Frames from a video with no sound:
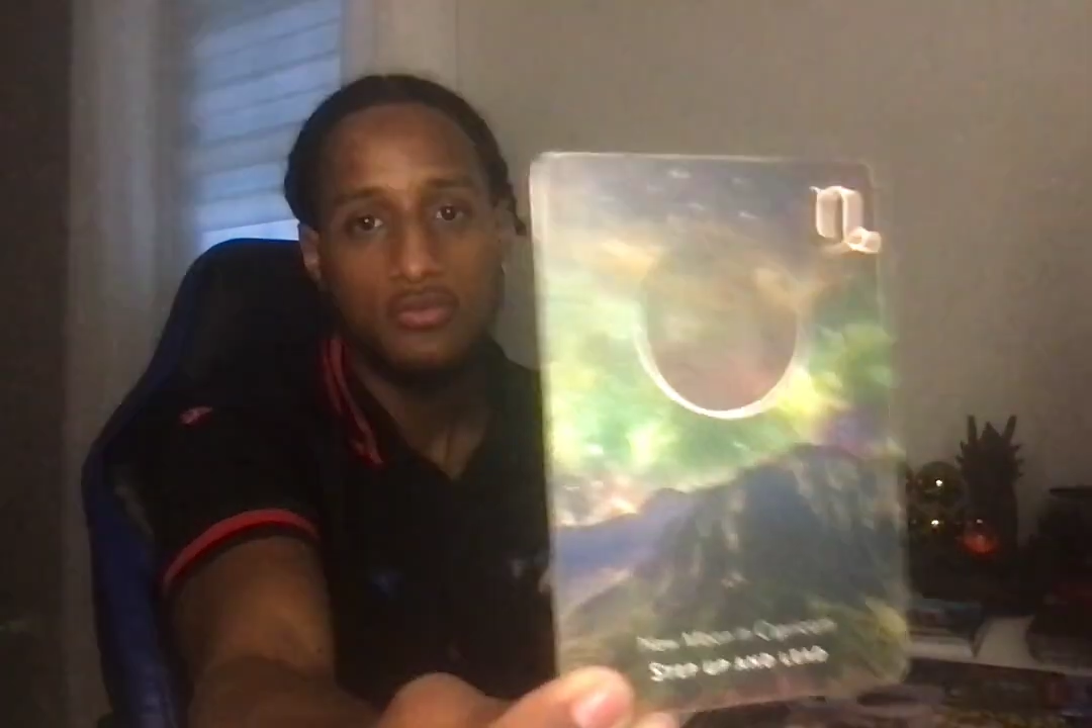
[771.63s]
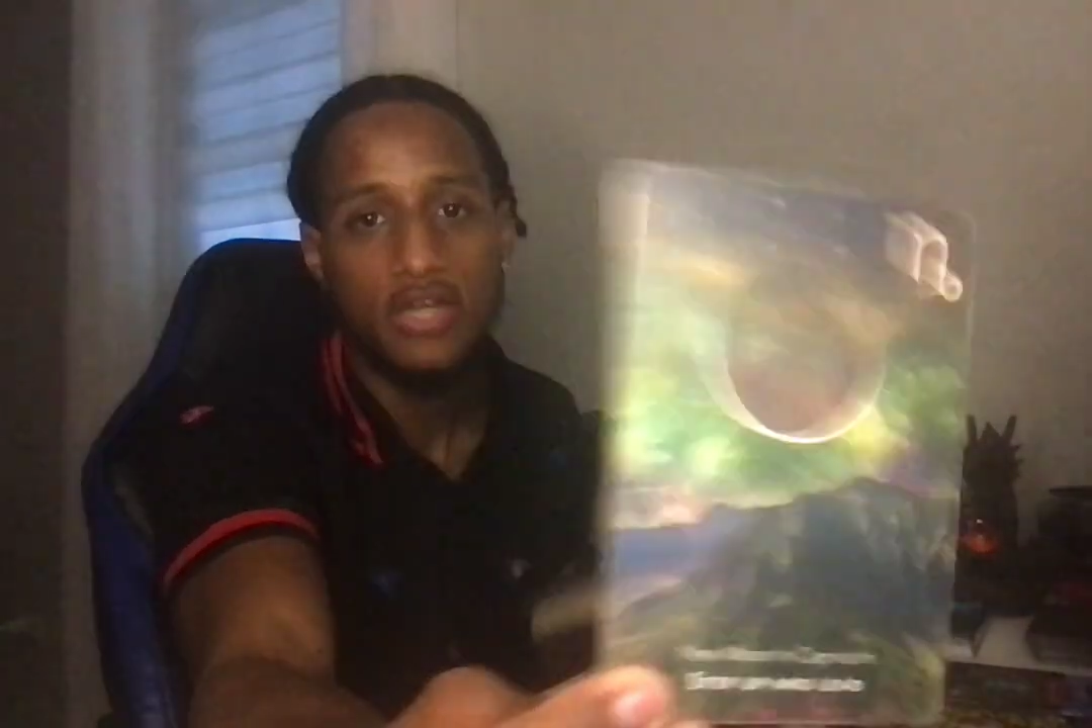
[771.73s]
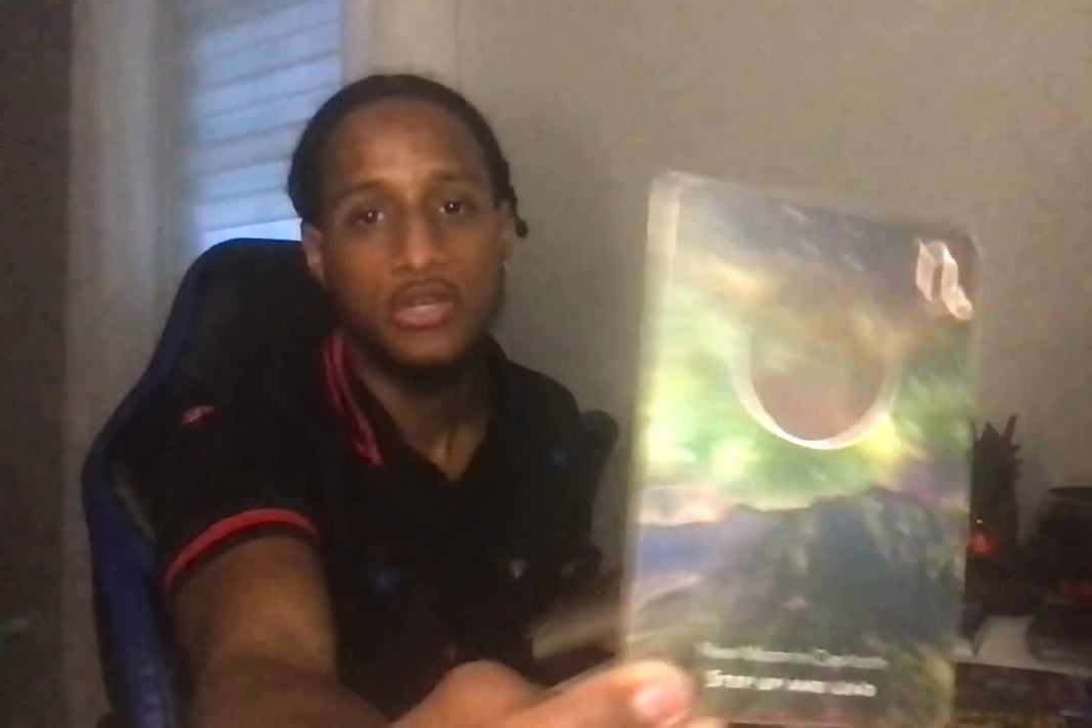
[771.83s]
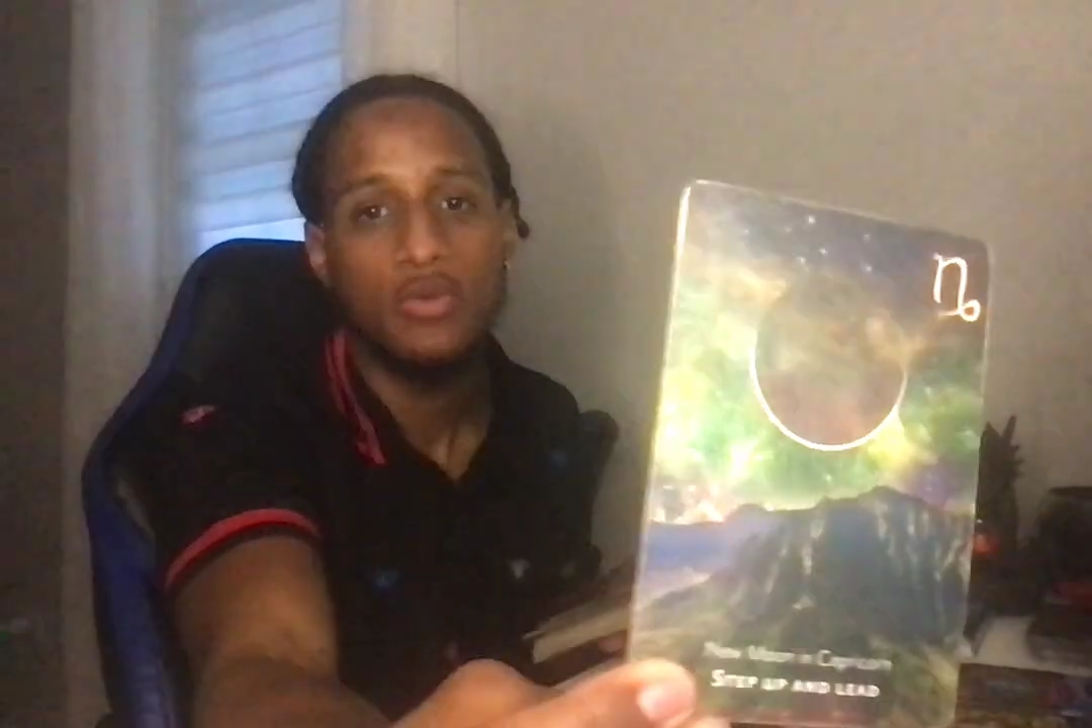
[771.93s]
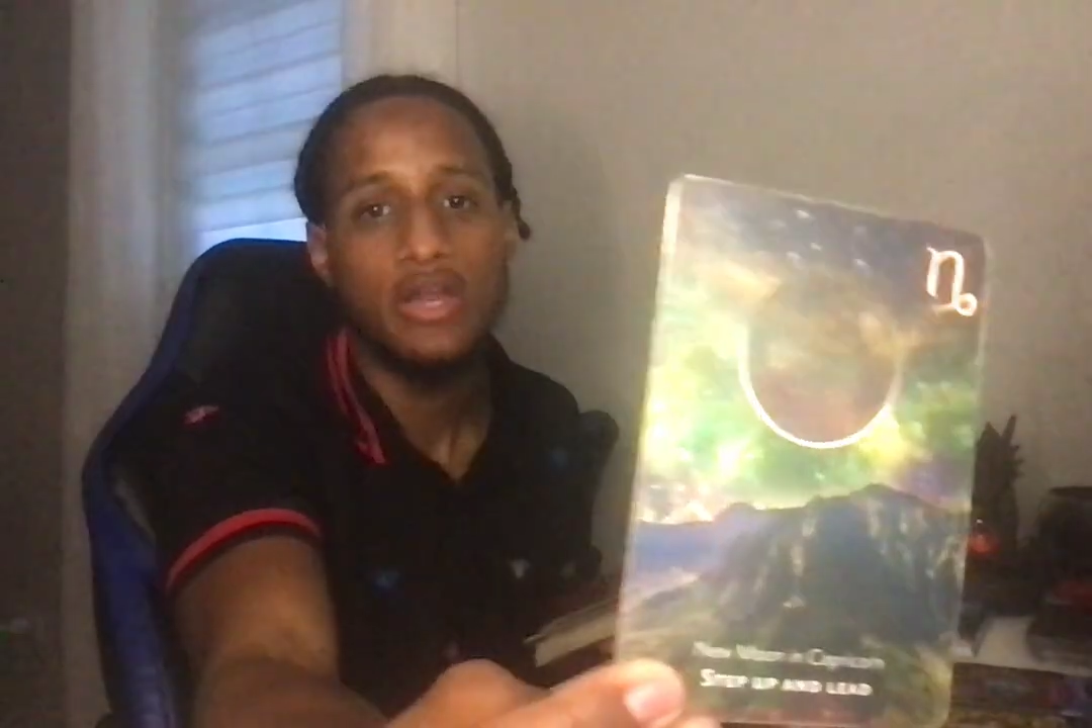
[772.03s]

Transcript: I do what I